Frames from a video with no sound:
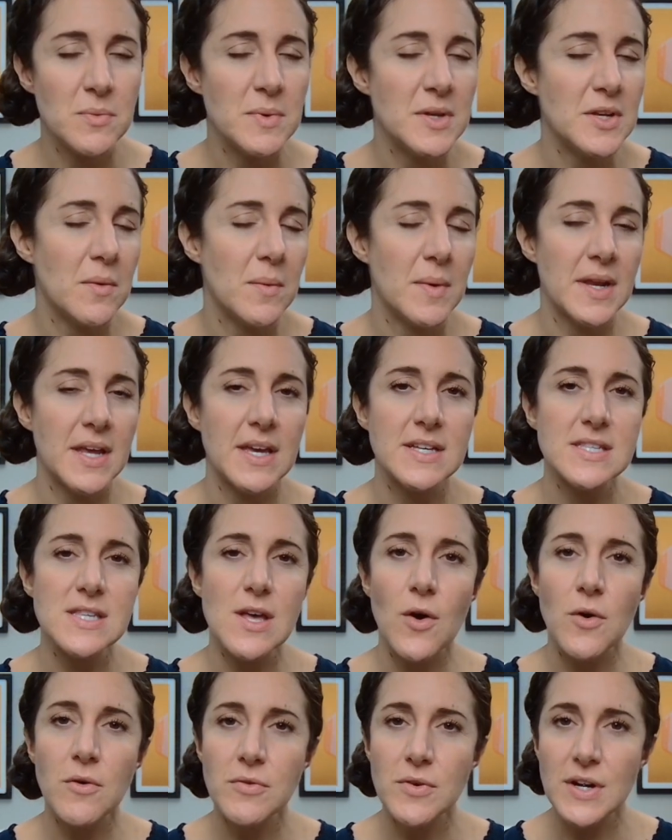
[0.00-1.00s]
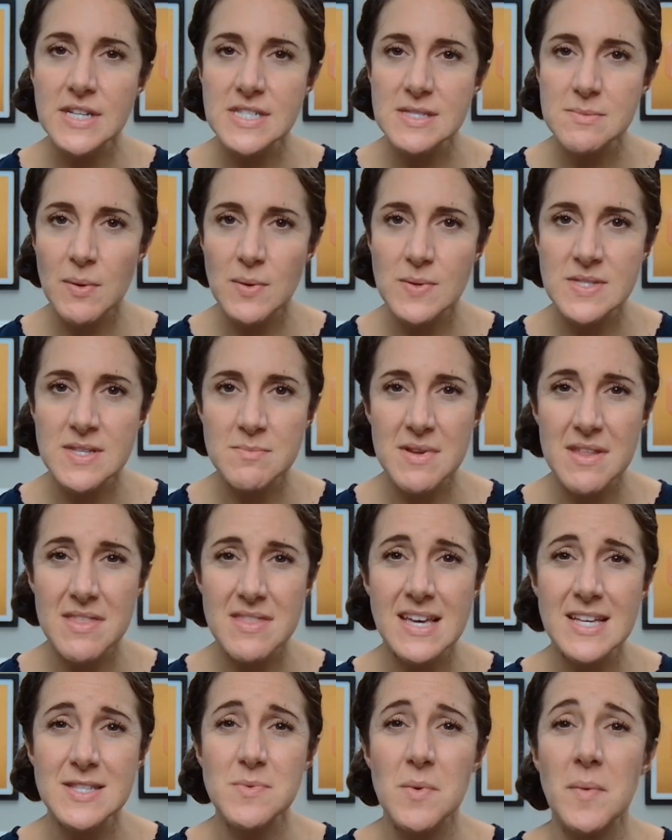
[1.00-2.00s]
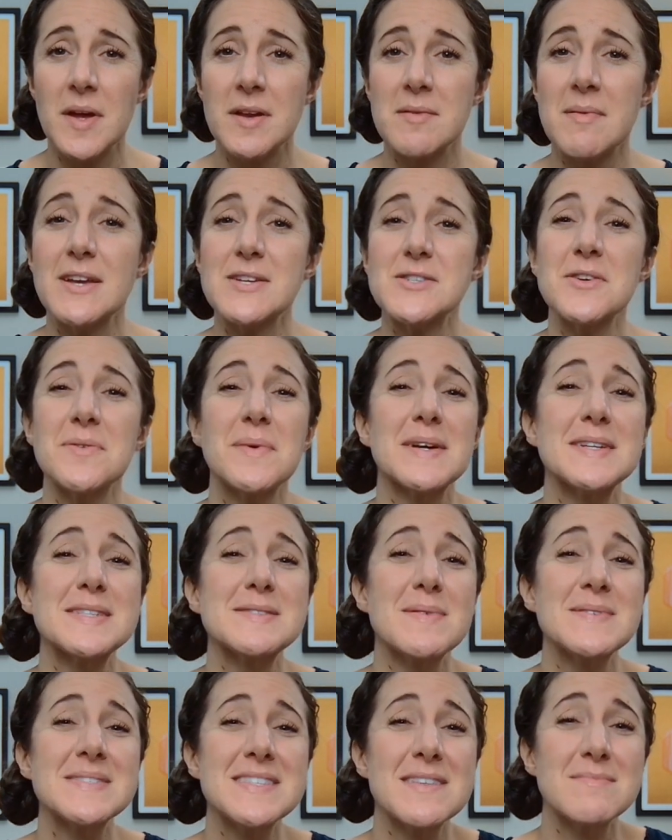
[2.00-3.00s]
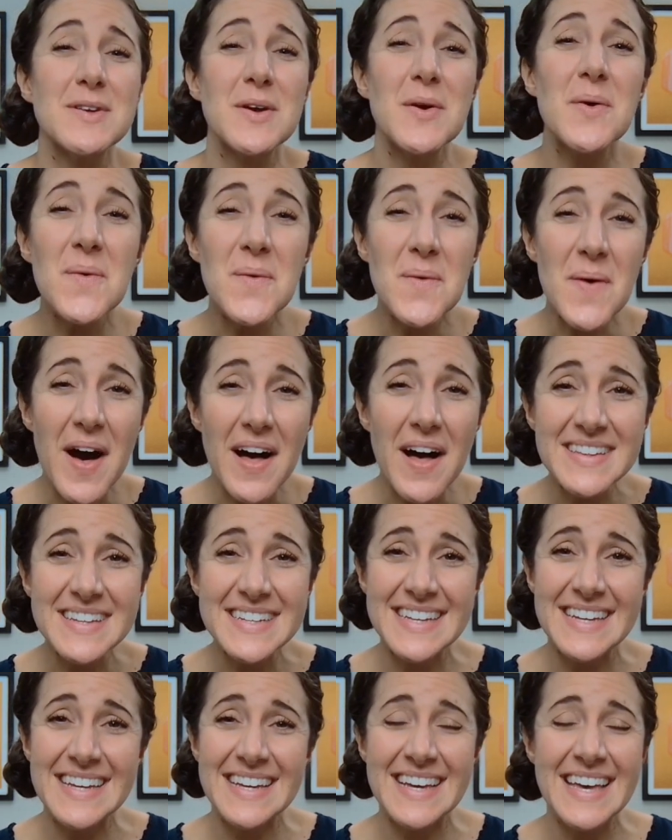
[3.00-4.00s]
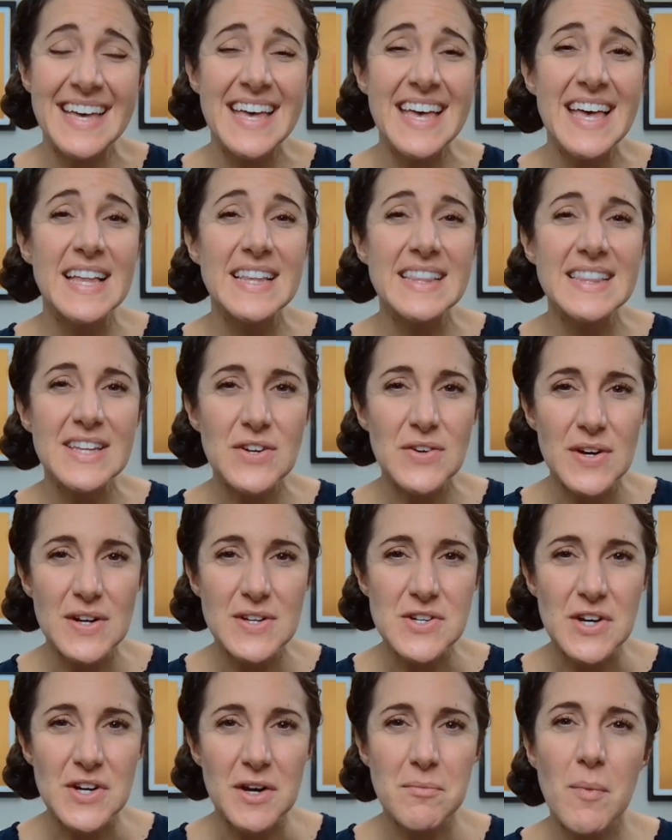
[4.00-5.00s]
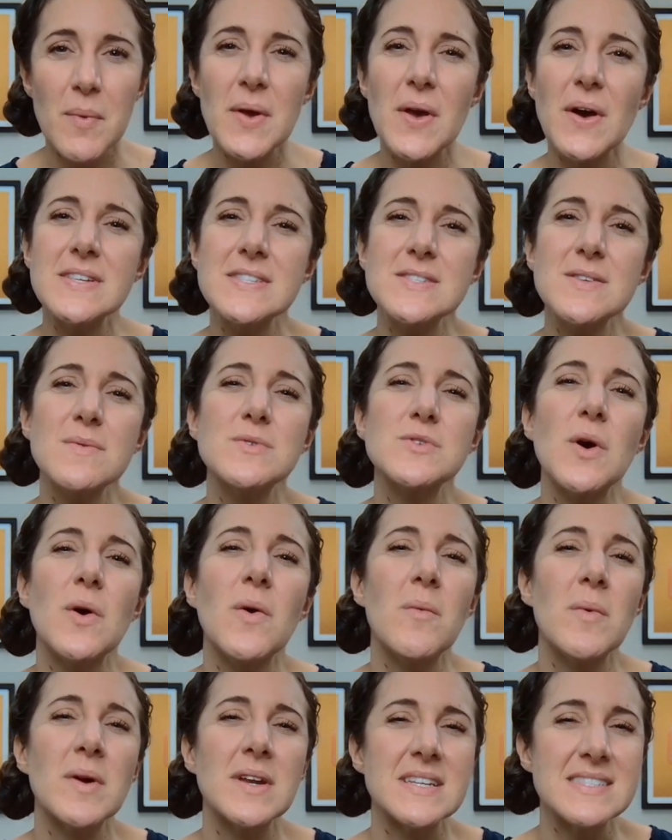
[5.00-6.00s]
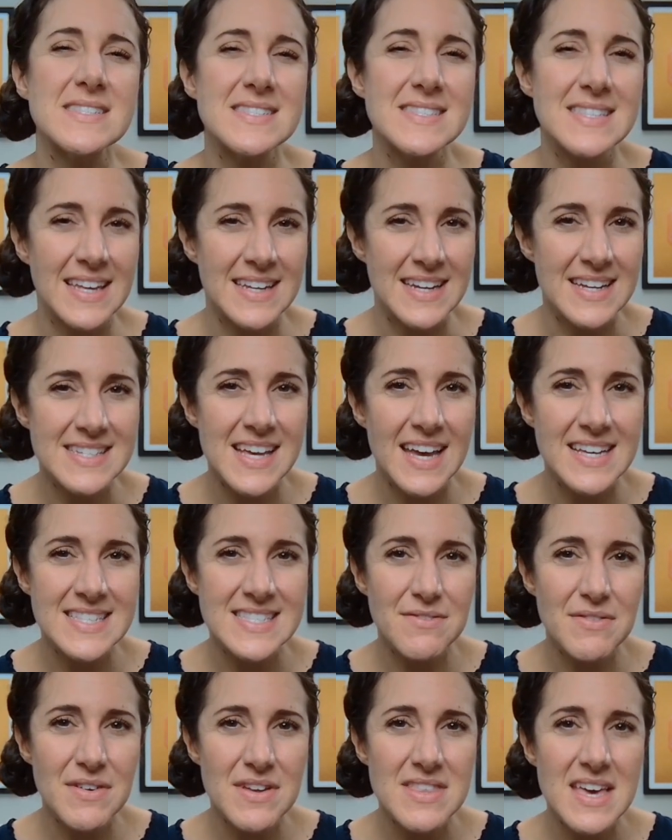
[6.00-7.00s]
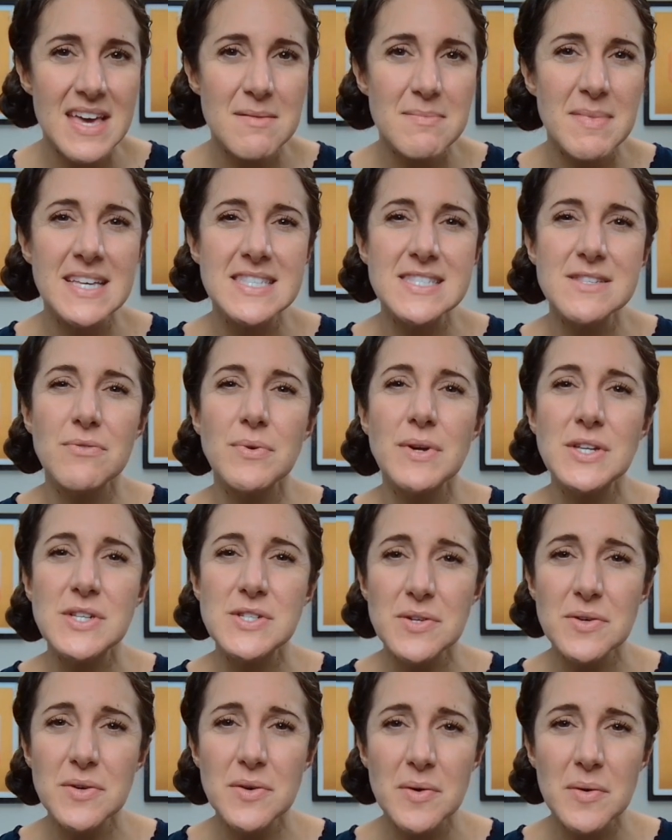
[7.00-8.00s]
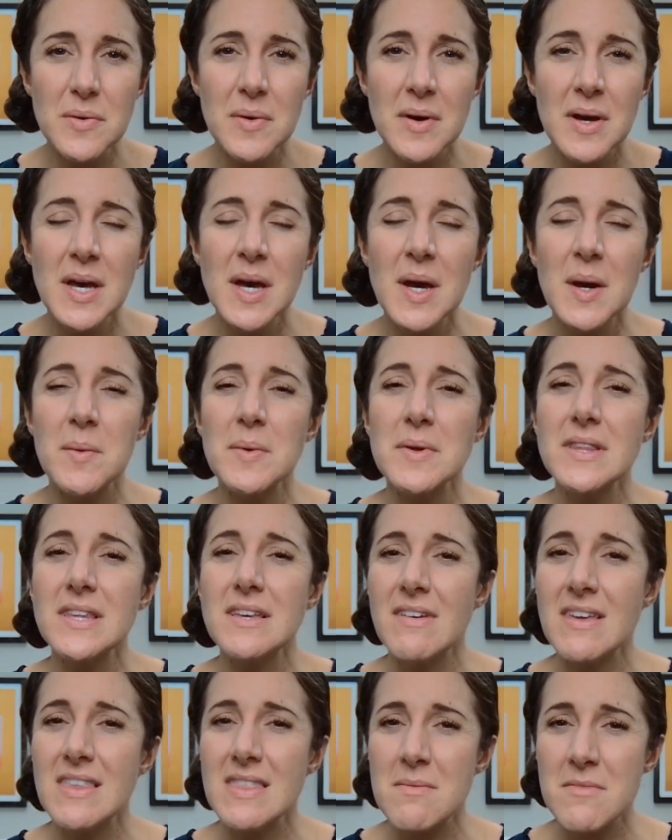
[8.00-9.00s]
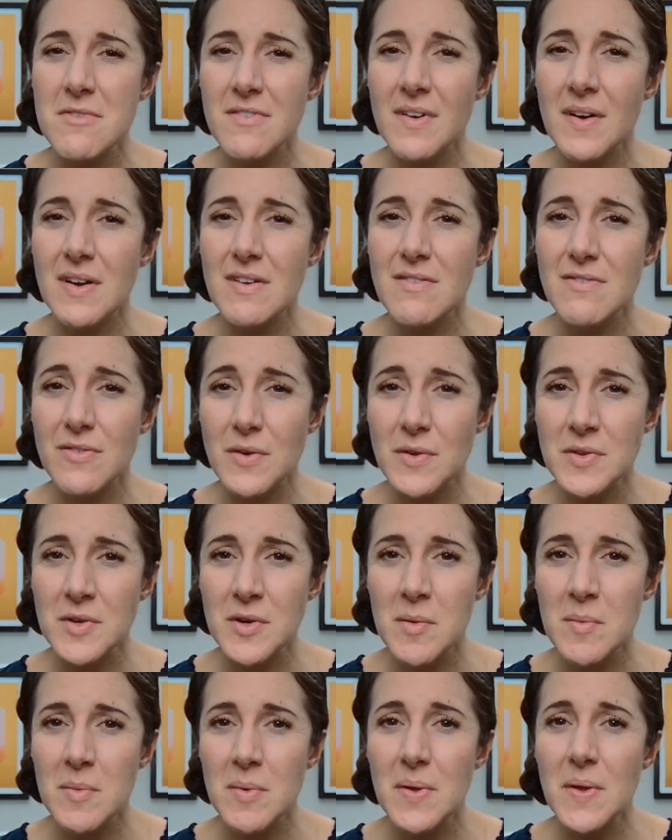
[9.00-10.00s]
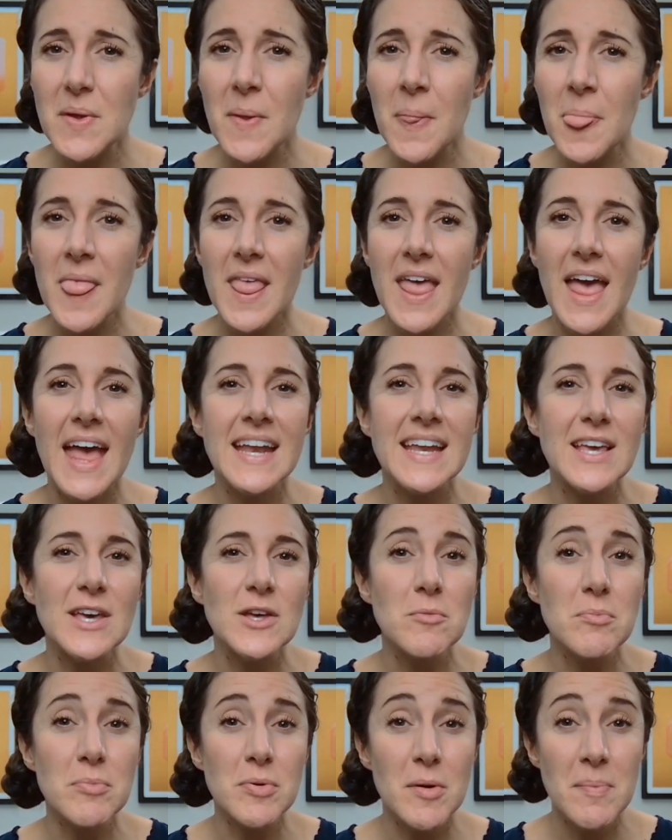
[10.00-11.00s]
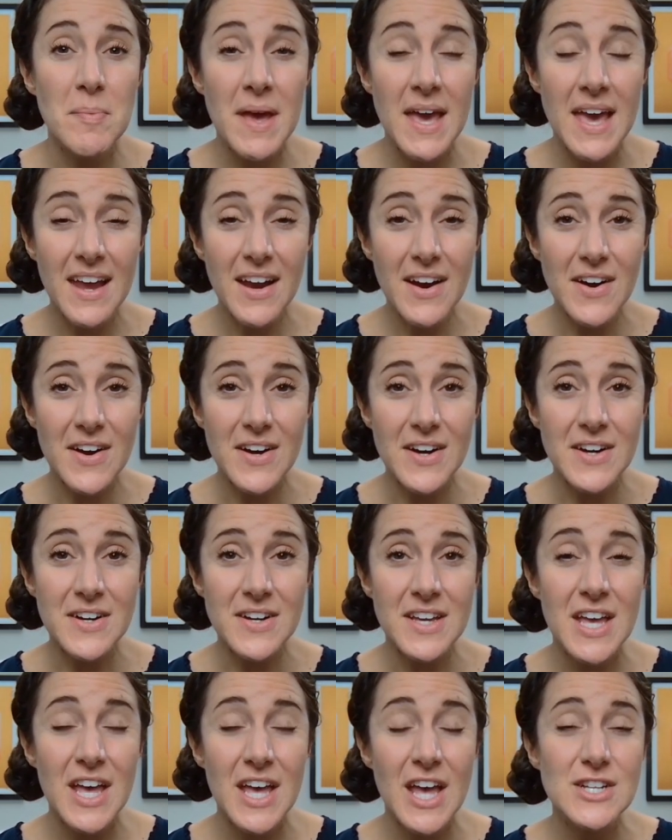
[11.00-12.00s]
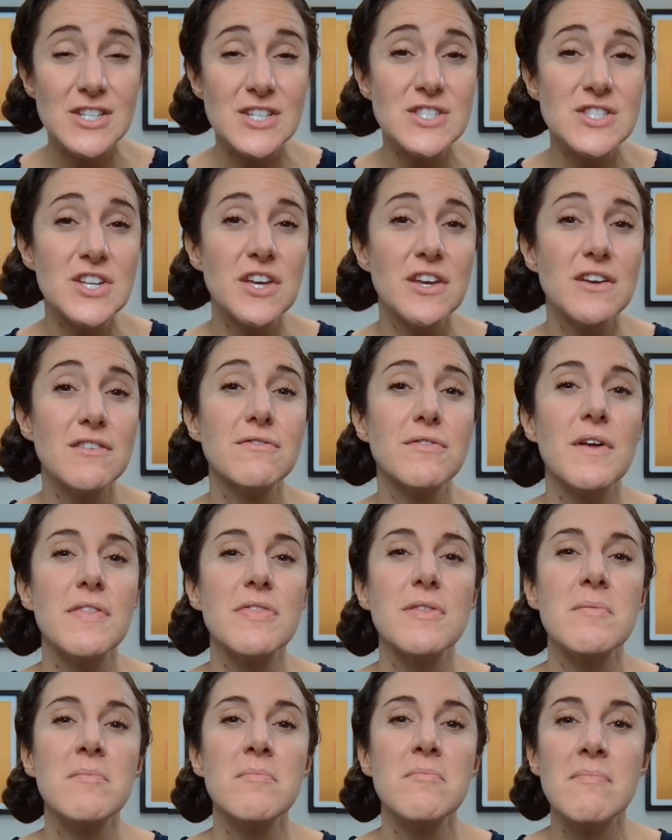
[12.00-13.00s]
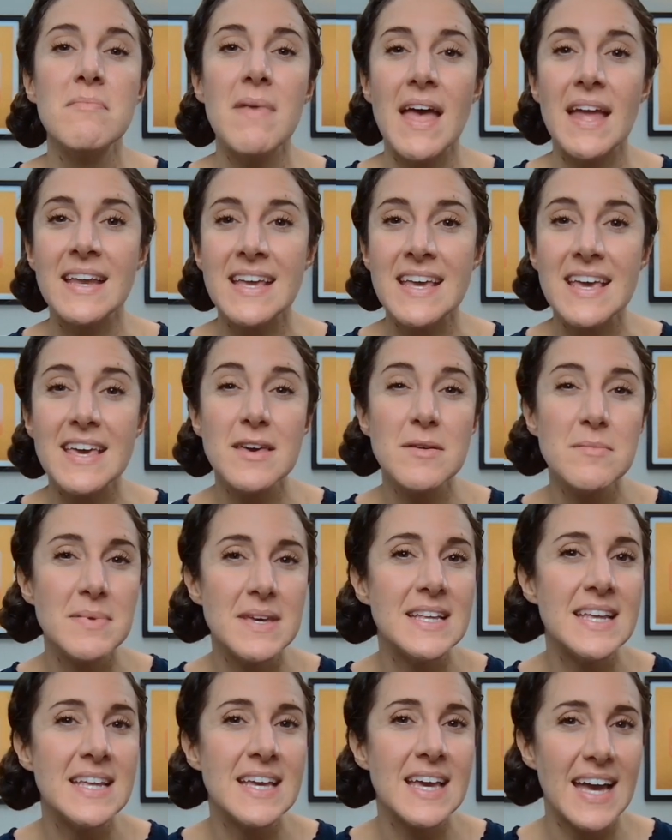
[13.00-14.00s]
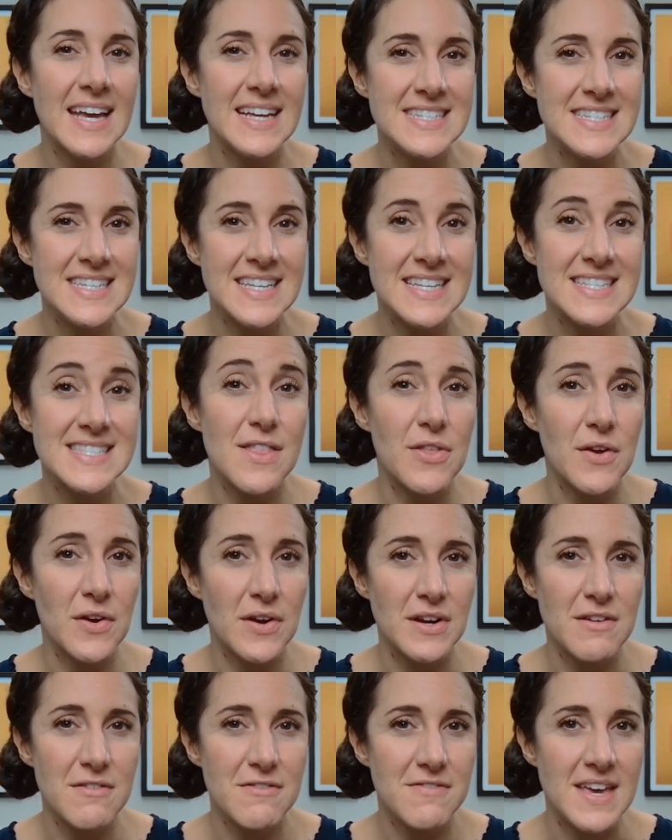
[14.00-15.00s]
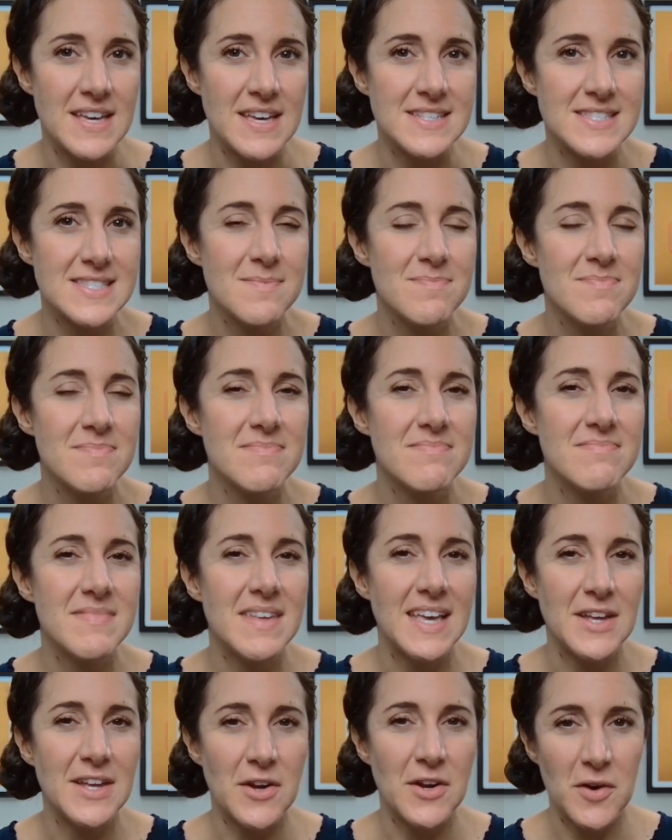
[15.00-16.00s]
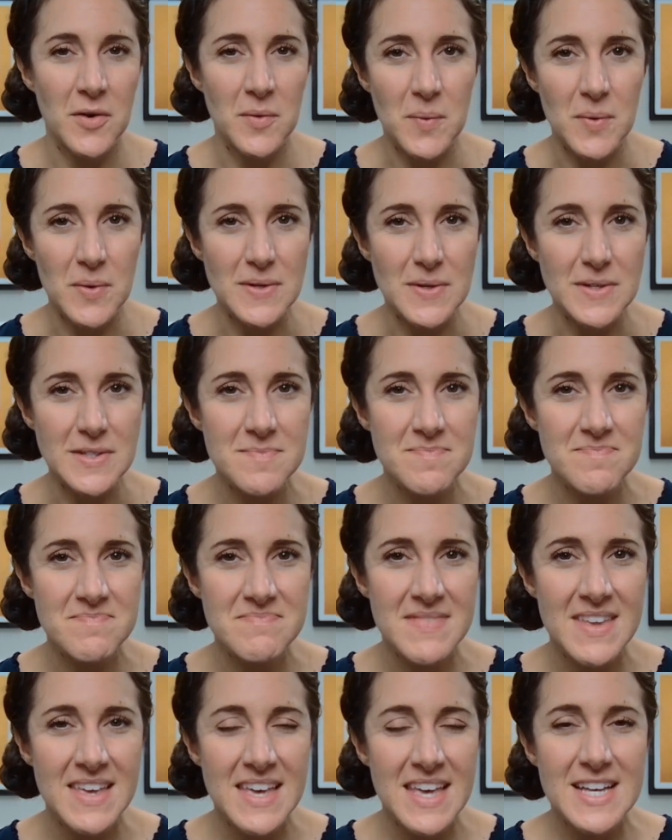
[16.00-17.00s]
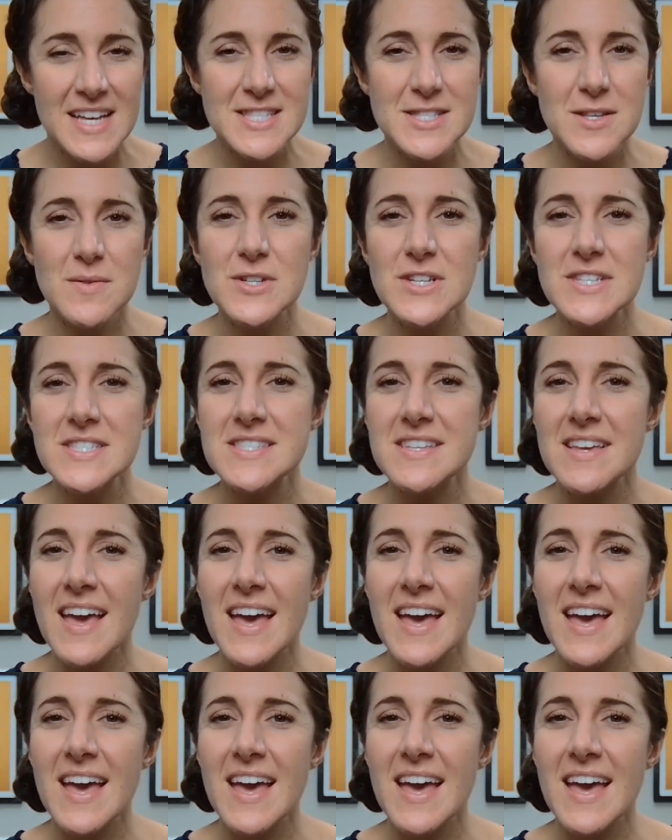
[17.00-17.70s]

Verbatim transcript: We don't want to ex- overexpose them to things. We want to make sure we're exposing them to quality literature. But we also don't want to sanitize everything, because if we do, we're leaving them very vulnerable and ill-prepared just to confront the many competing ideas that they're going to face in our world. So just